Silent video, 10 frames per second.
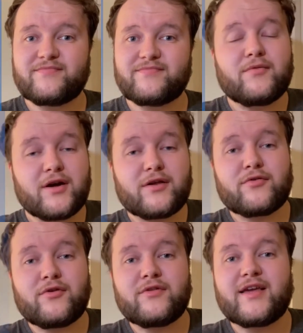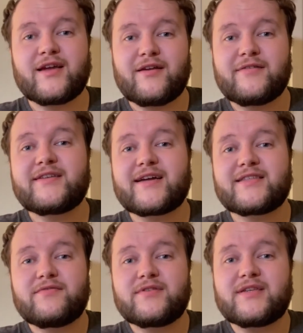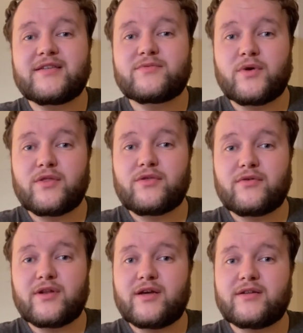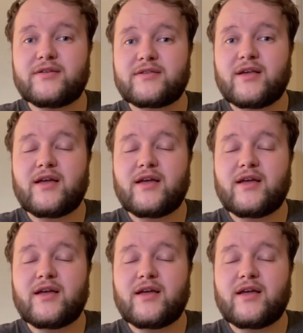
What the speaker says: Work through the included activities with your learners,